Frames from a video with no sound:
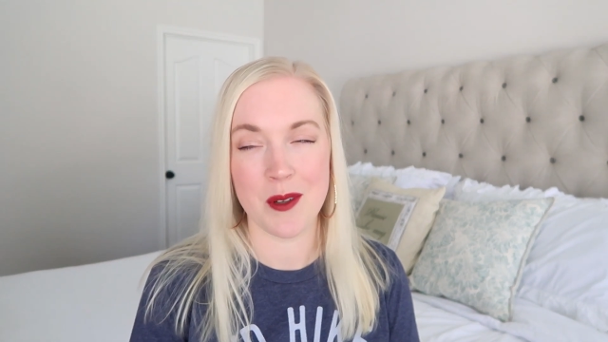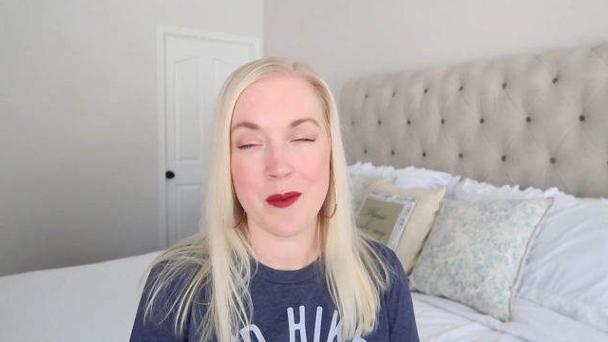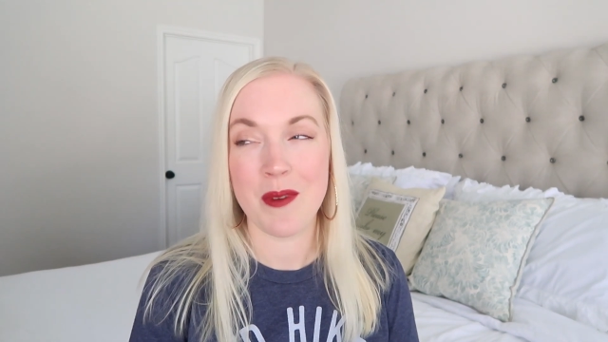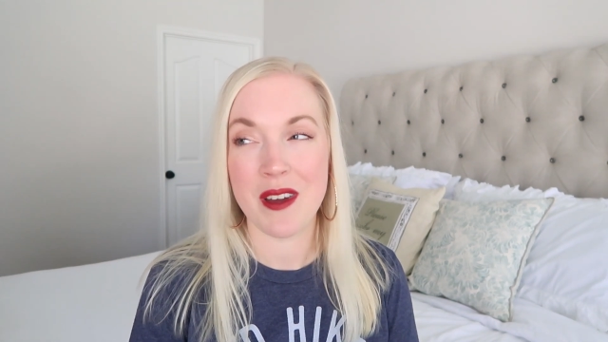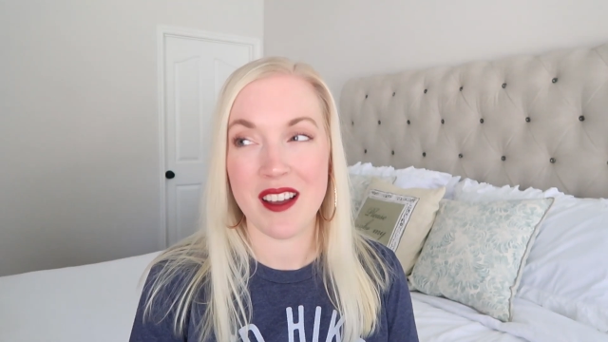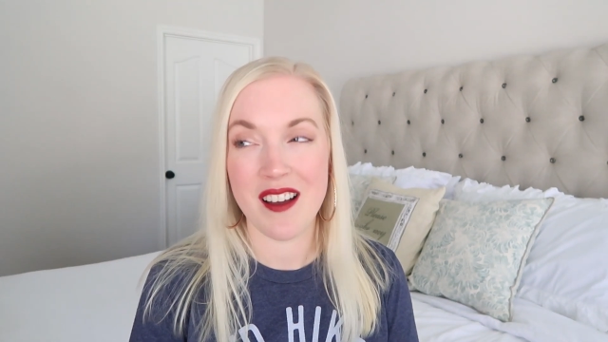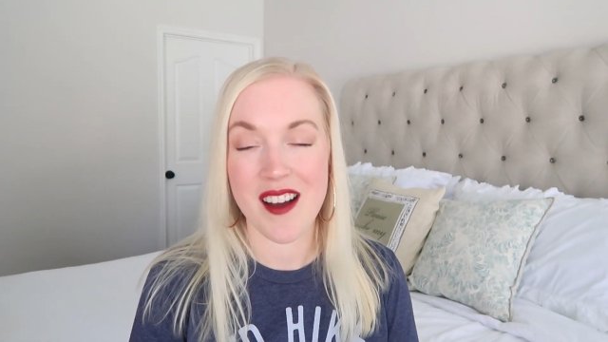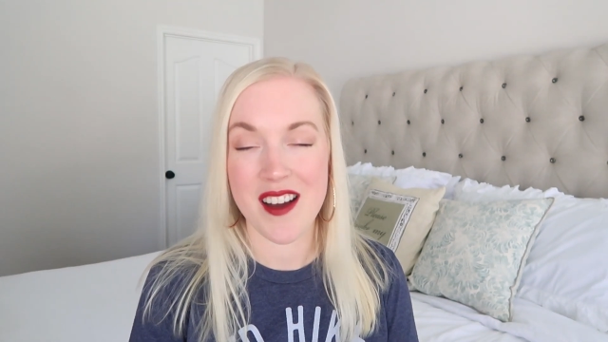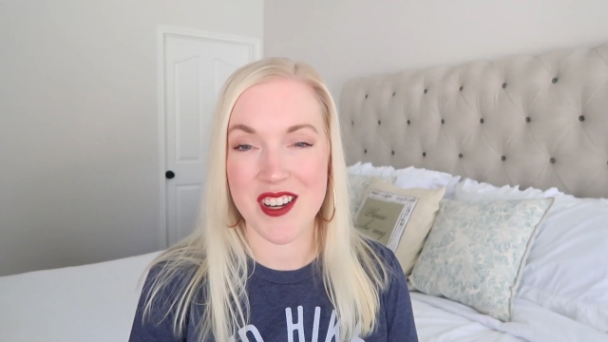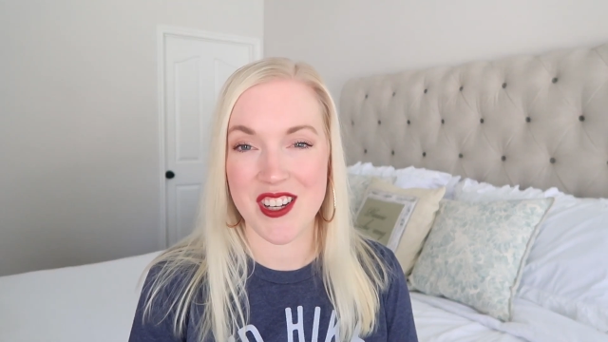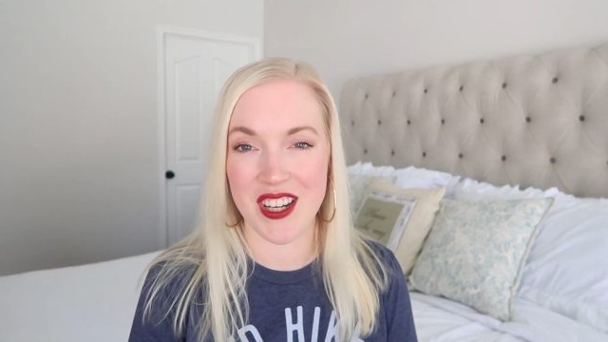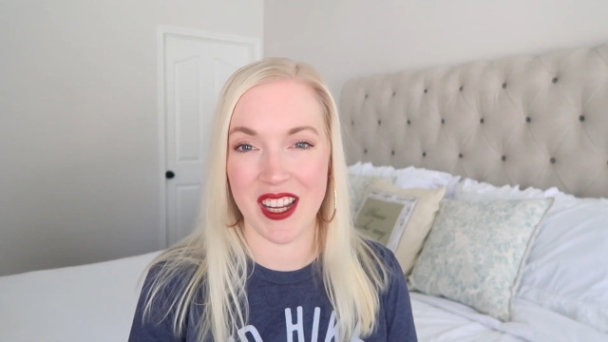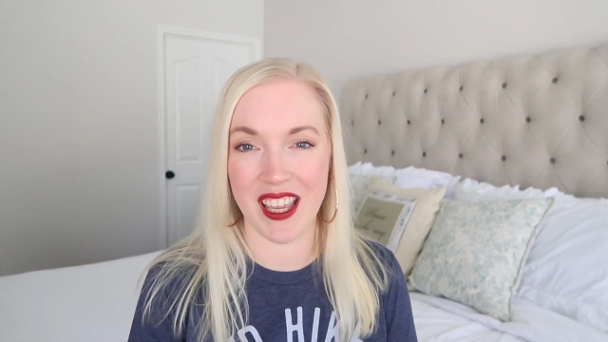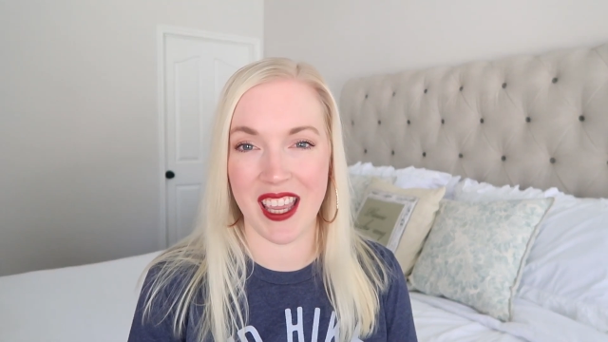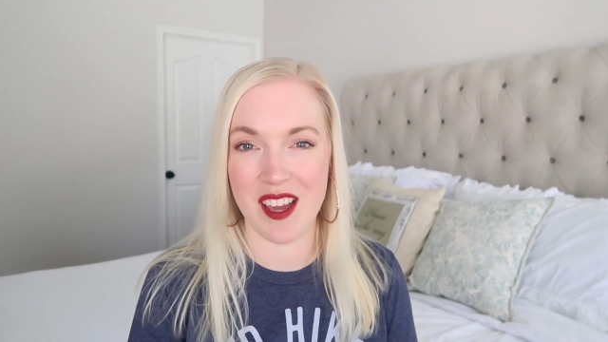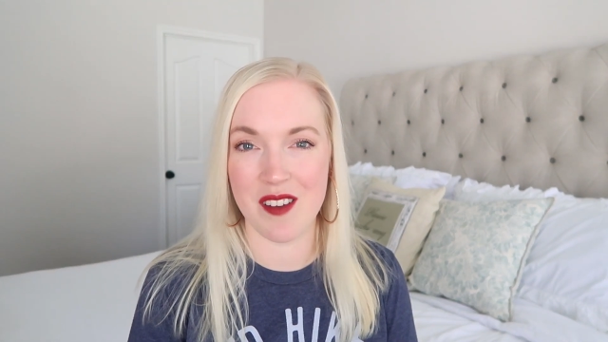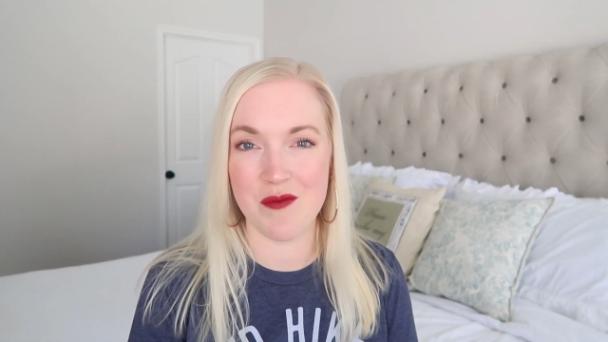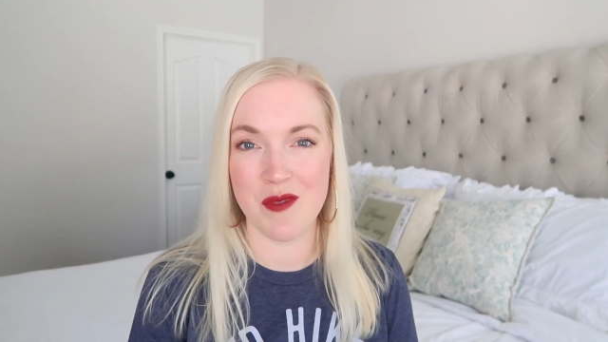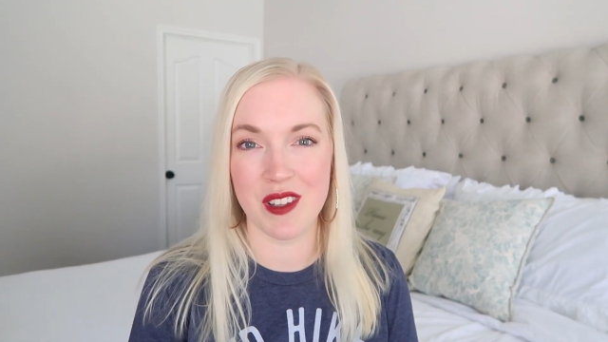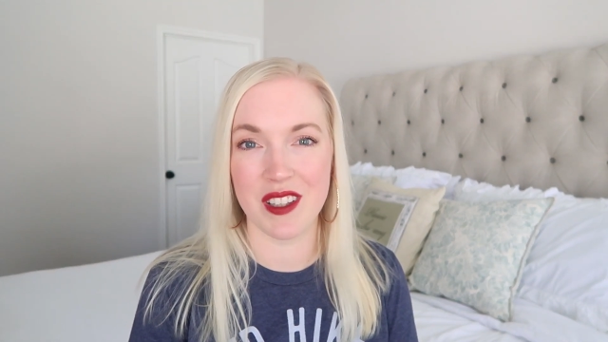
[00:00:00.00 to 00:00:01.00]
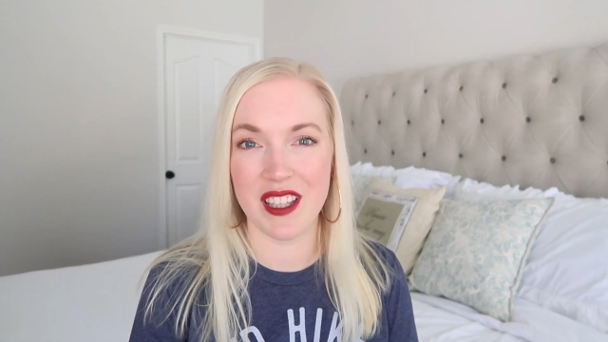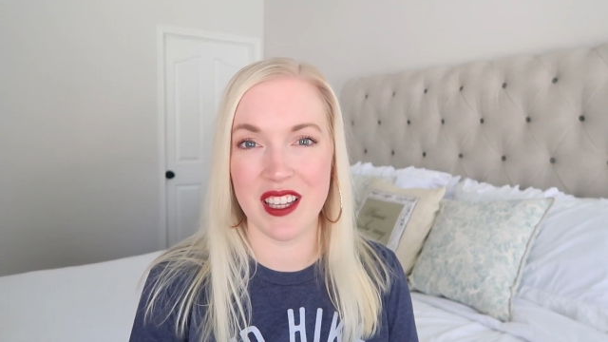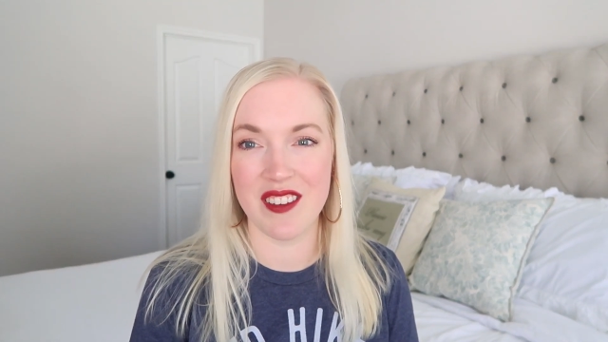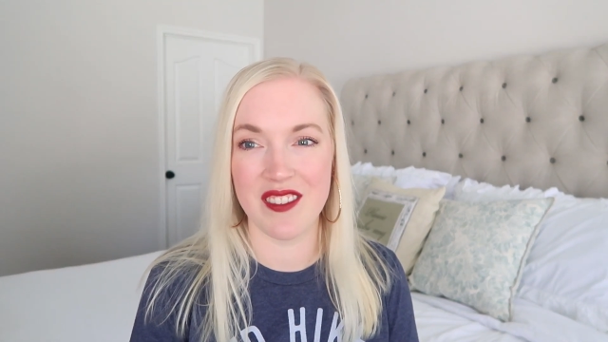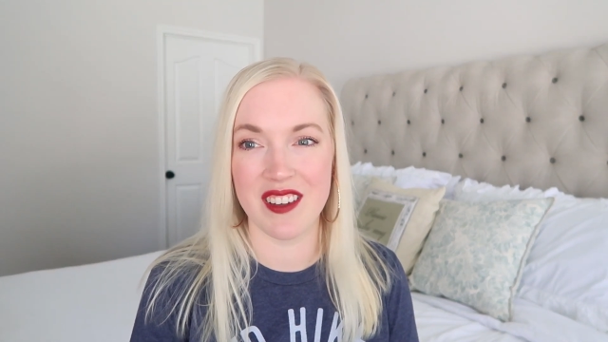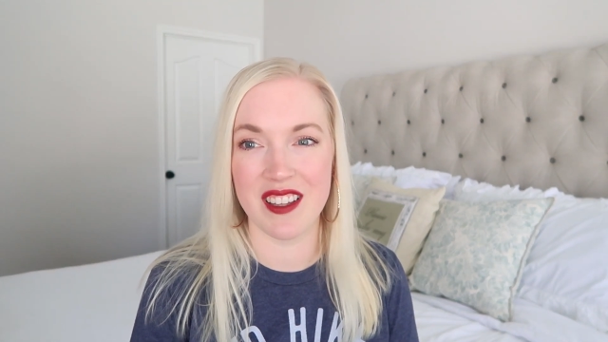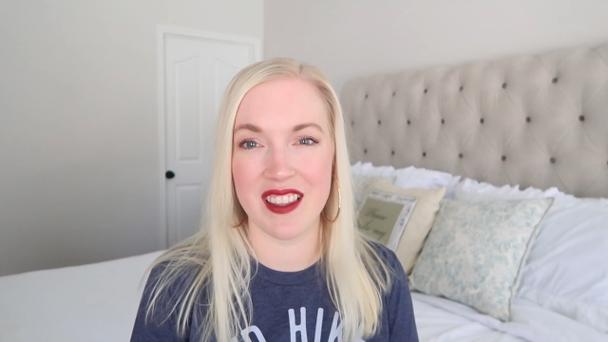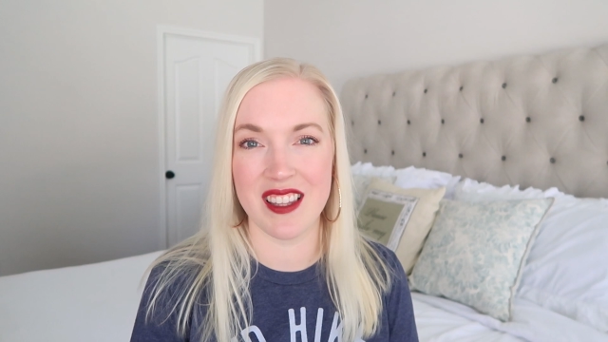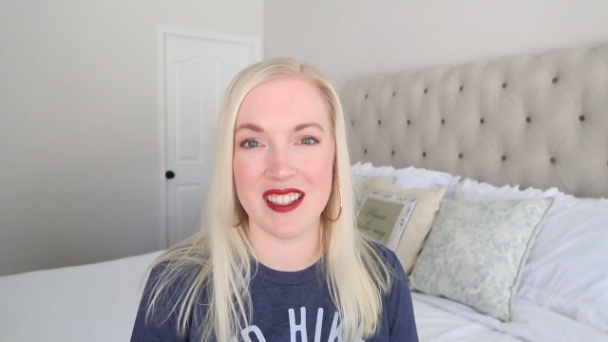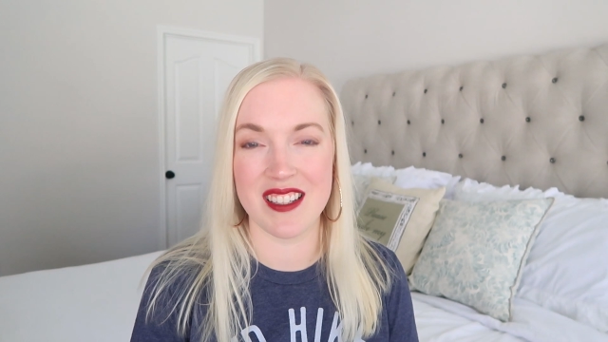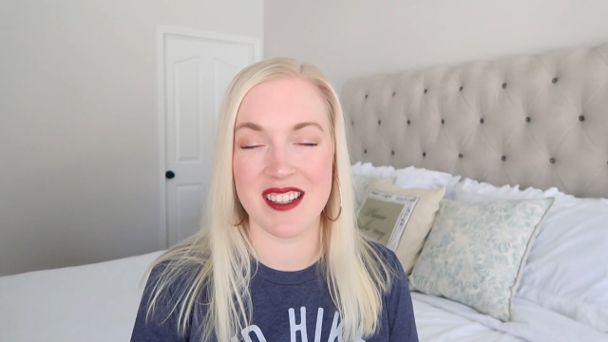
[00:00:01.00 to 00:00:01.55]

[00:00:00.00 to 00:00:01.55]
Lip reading: oh my gosh, I can't believe it,